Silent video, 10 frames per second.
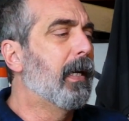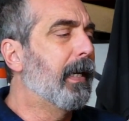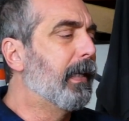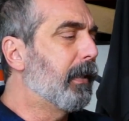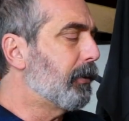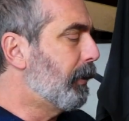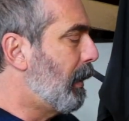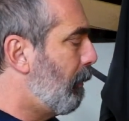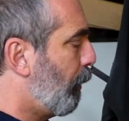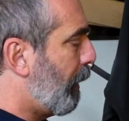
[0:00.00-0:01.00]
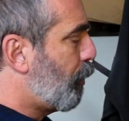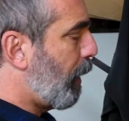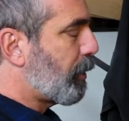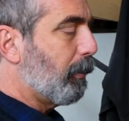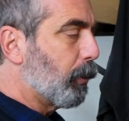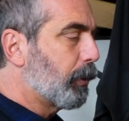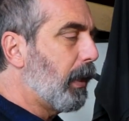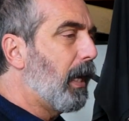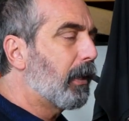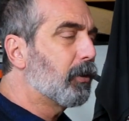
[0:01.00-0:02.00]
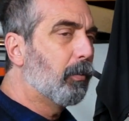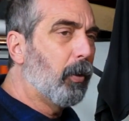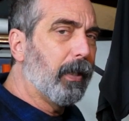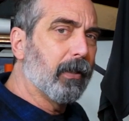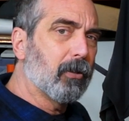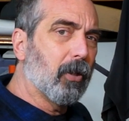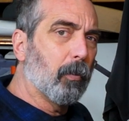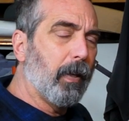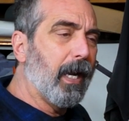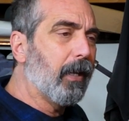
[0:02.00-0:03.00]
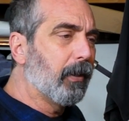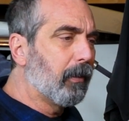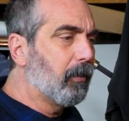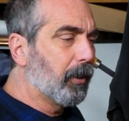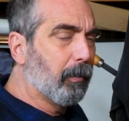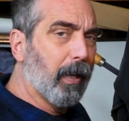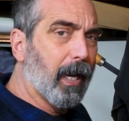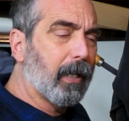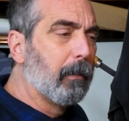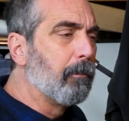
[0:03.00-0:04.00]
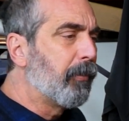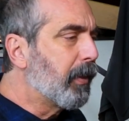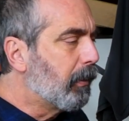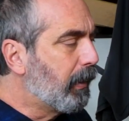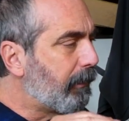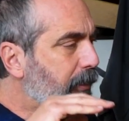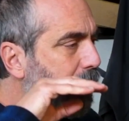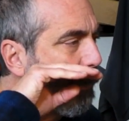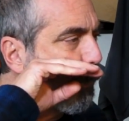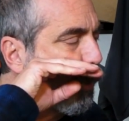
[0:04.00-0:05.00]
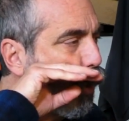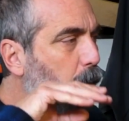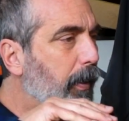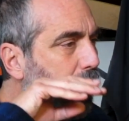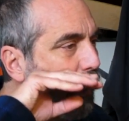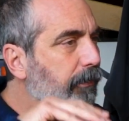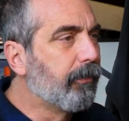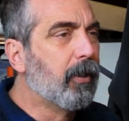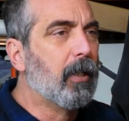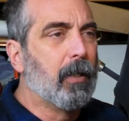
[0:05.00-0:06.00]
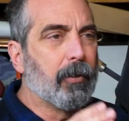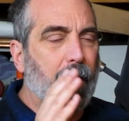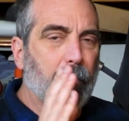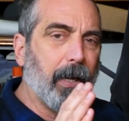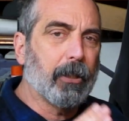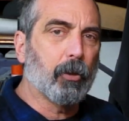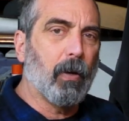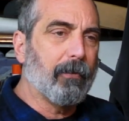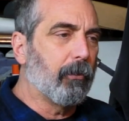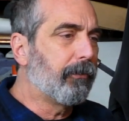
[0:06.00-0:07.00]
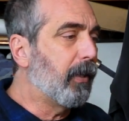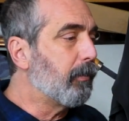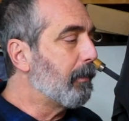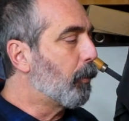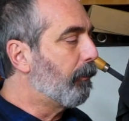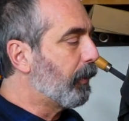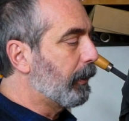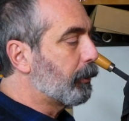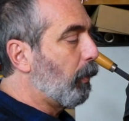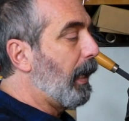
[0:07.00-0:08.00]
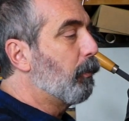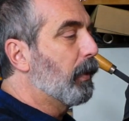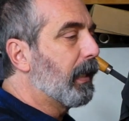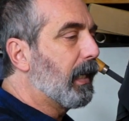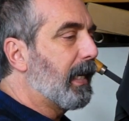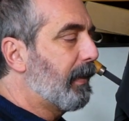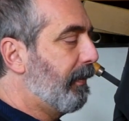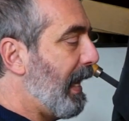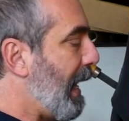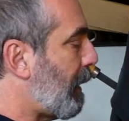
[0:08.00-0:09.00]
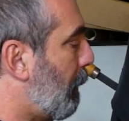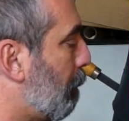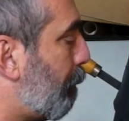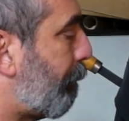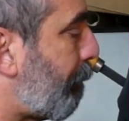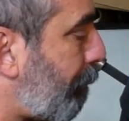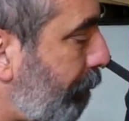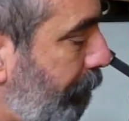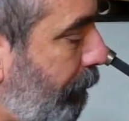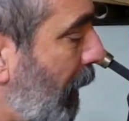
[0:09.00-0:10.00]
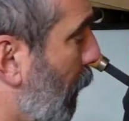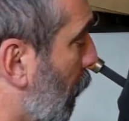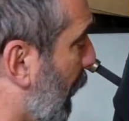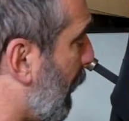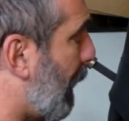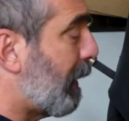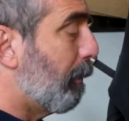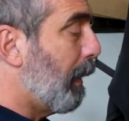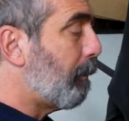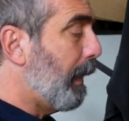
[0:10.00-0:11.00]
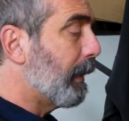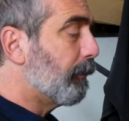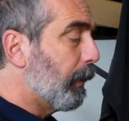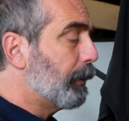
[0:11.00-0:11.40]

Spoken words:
and it doesn't come with adjustable stock, so putting this little pad on the back lifted up the comb enough that it makes the rifle fit me perfectly. So I really like that. I really like the butt pads, very